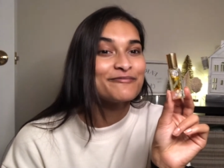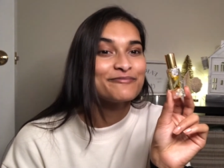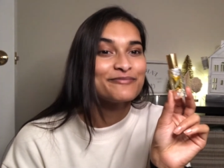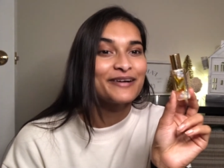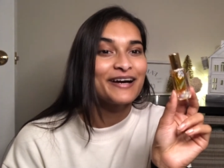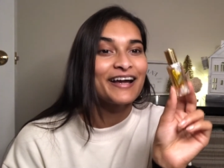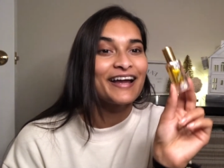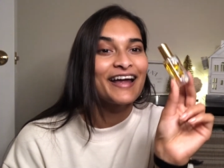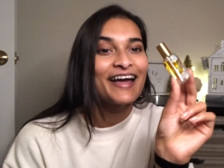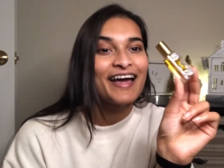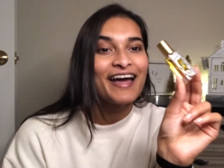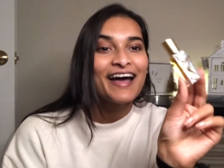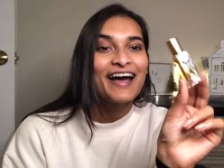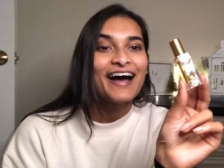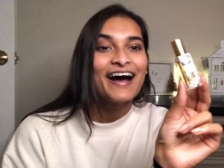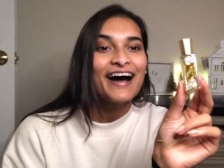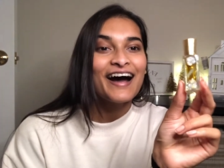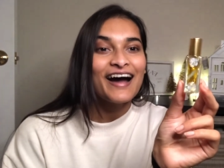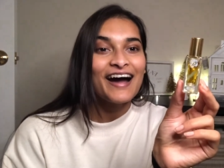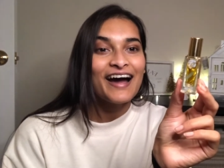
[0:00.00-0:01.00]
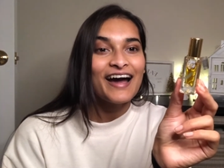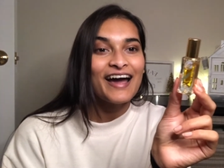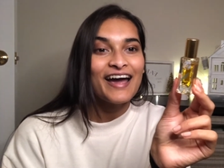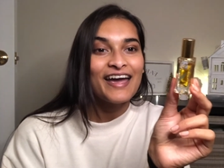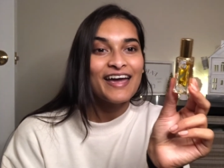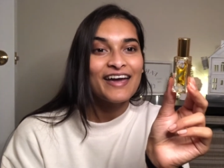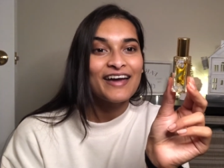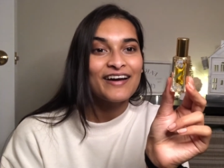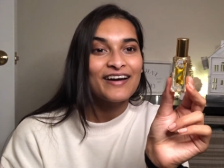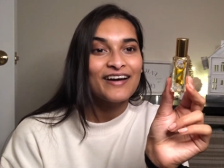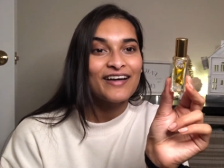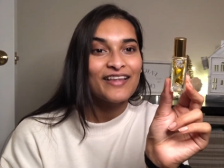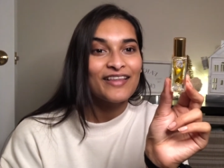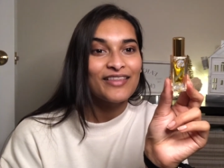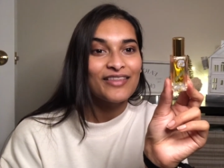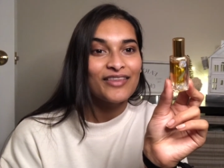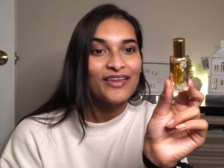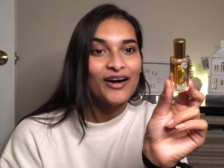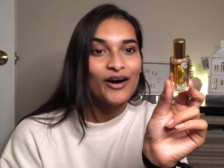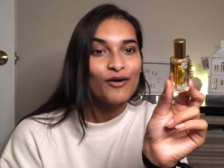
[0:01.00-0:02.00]
but I
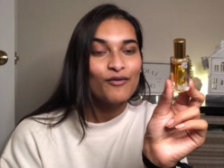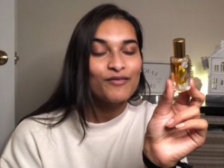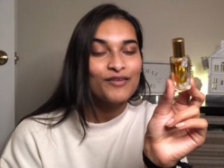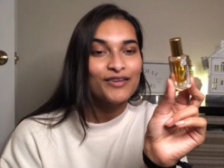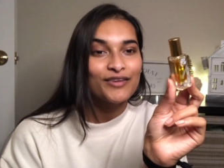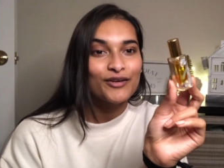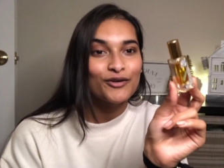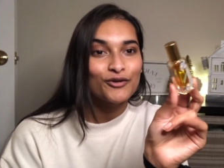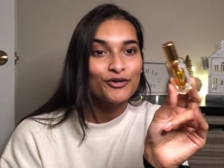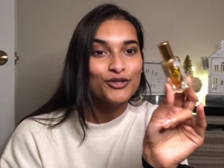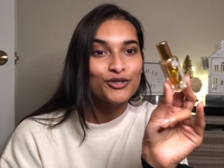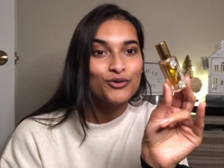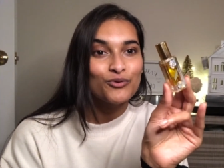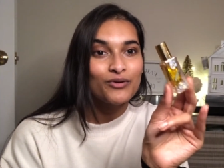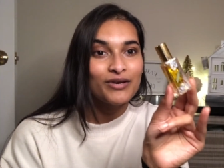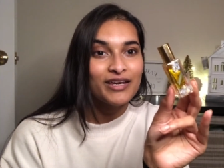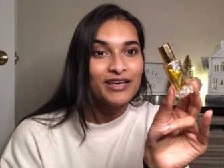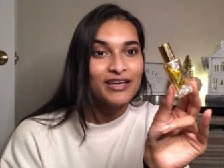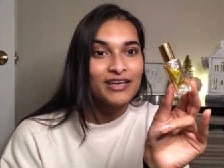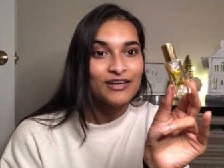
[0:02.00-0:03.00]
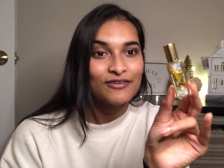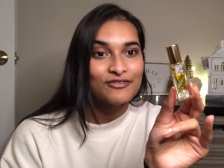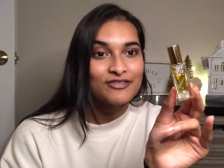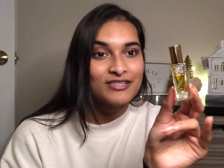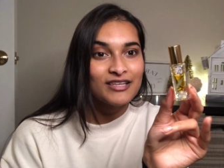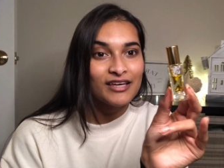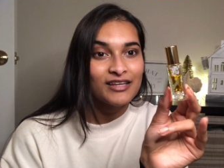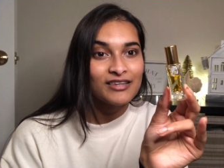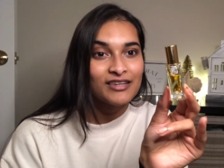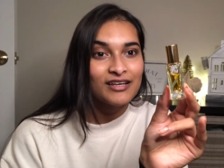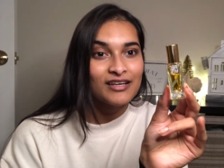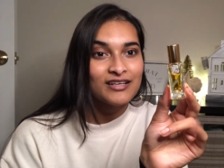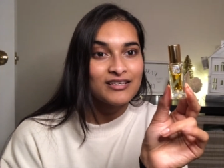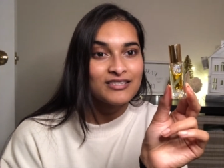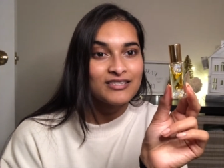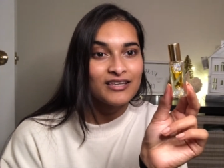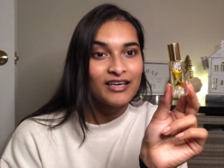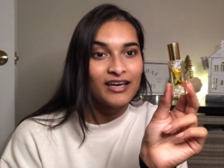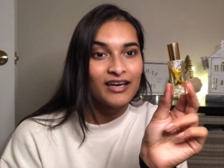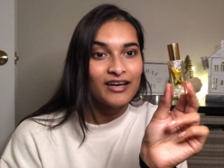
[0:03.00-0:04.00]
love little unique gifts like
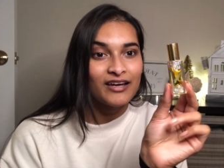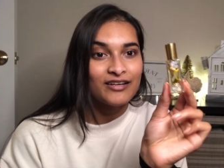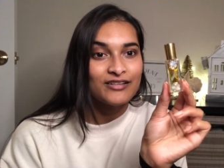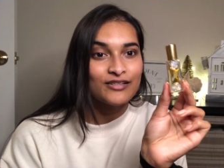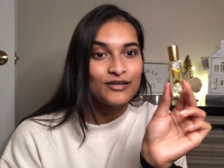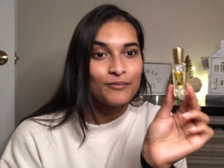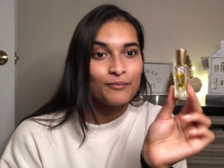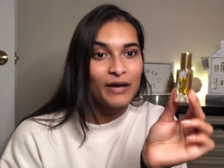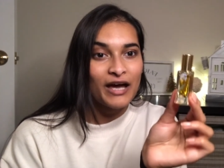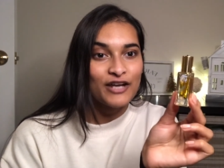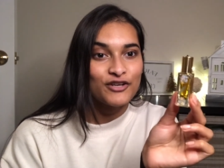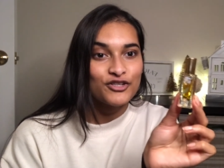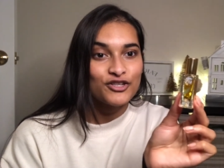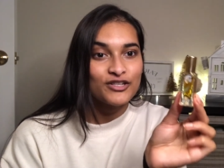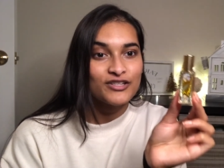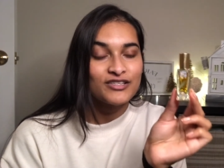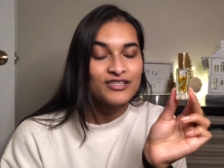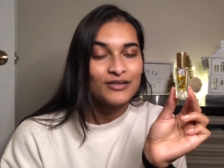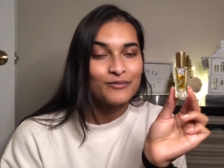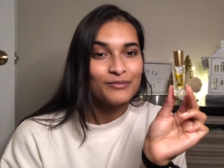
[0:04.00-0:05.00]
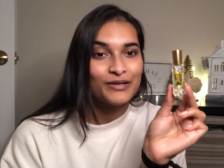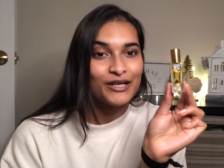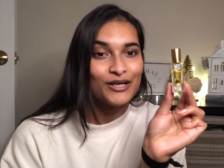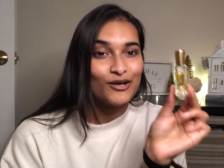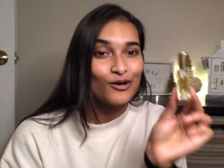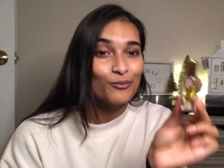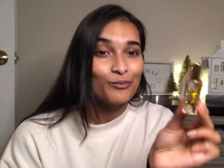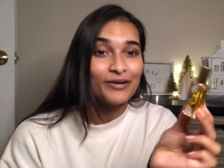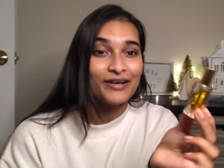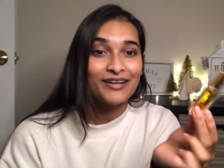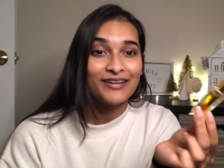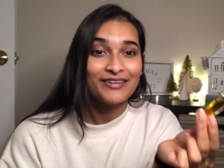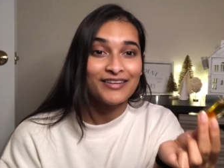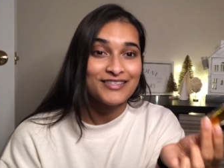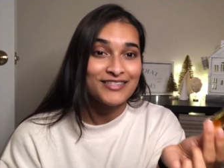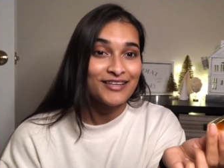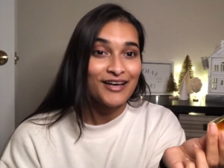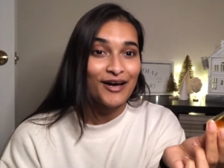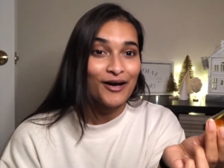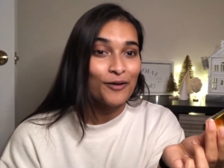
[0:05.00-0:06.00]
this and imagine somebody opening
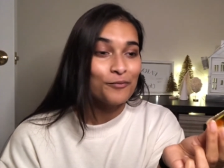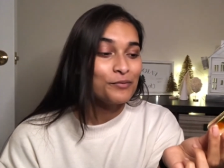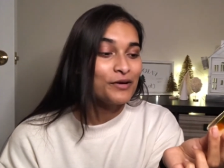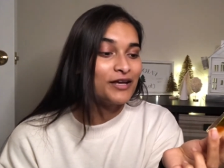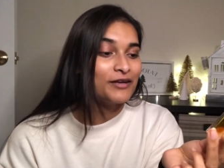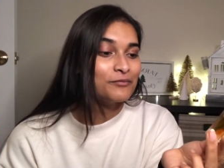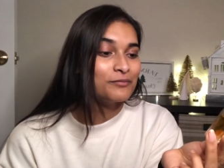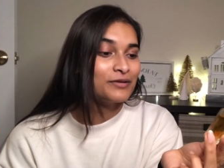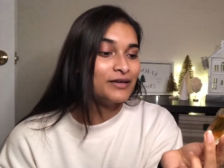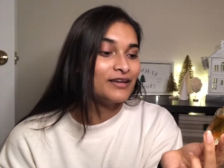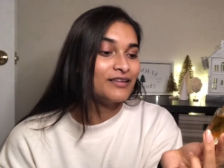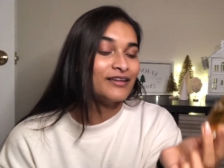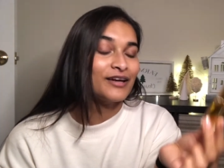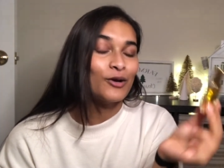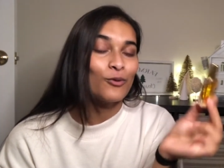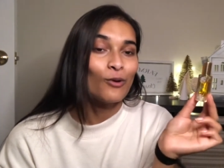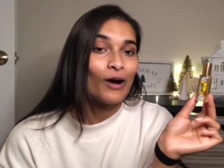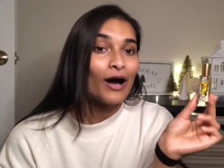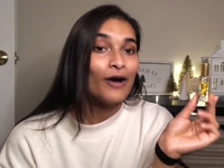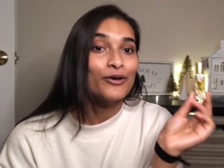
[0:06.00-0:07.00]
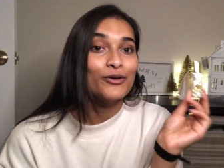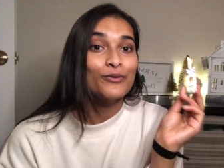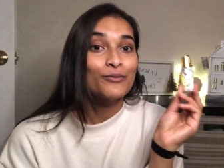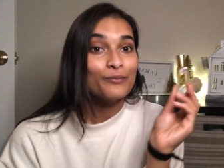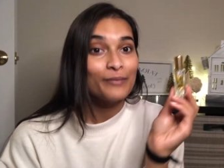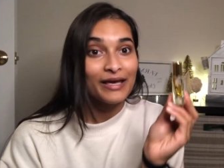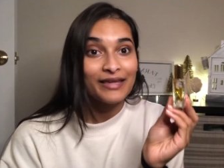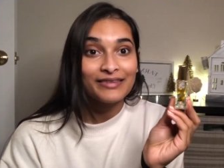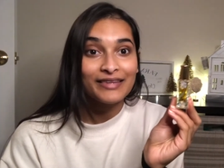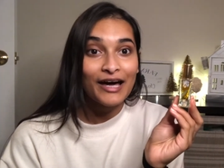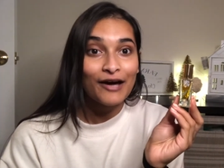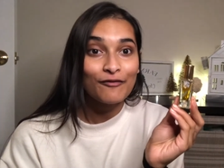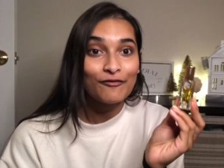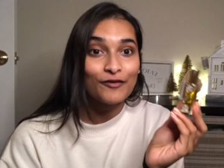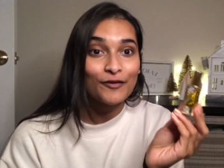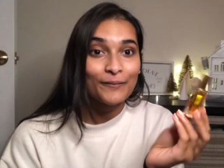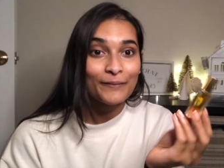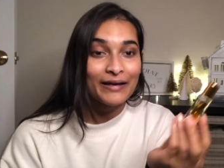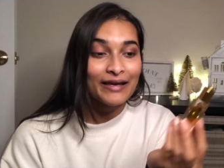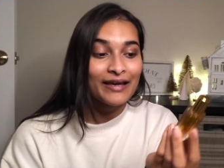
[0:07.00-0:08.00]
this up and being like, wow, you made that
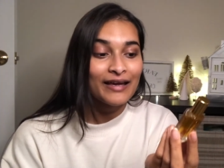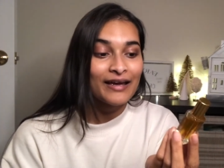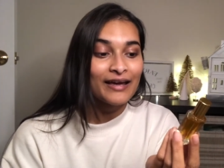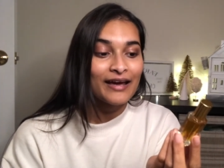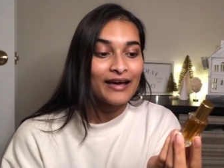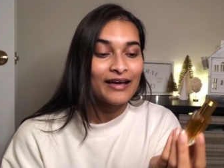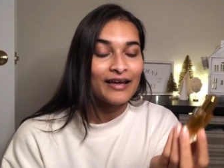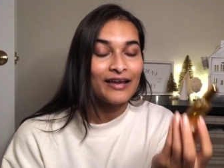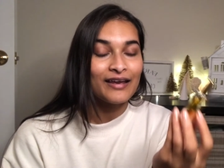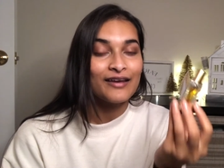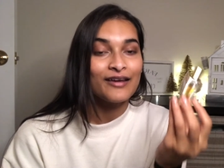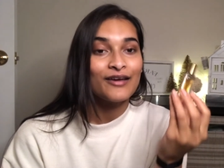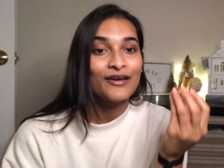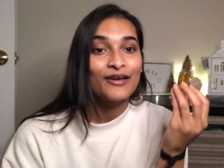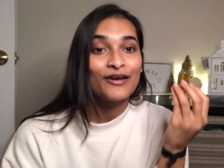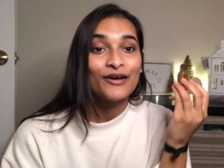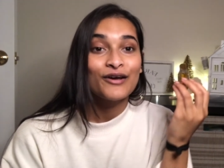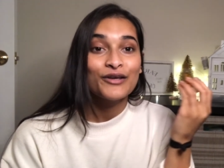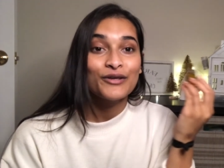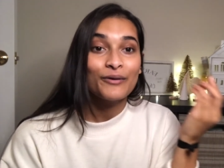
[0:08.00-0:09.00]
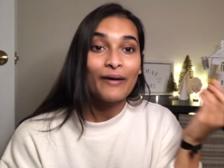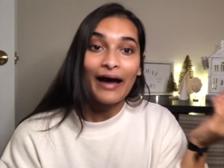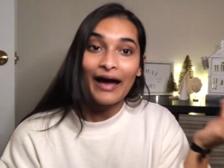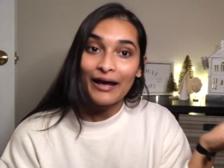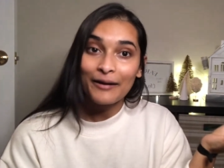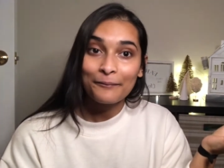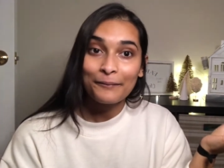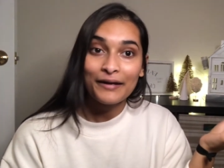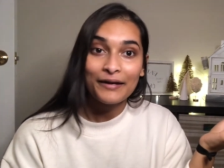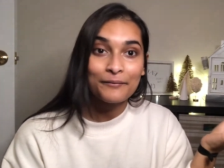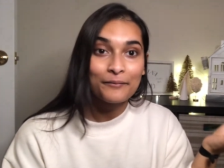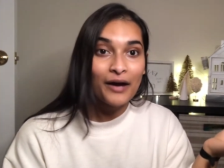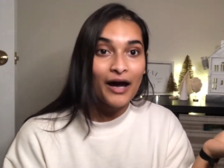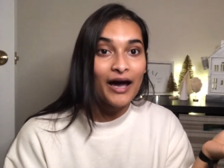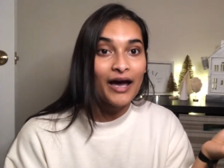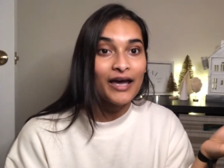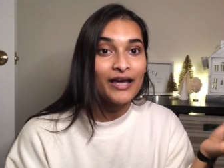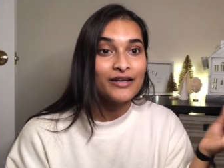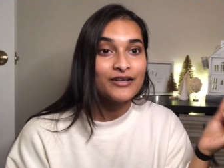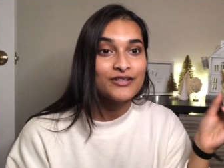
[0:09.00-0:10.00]
for me and you had me in
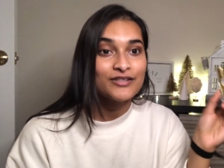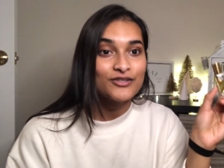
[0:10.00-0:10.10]
mind.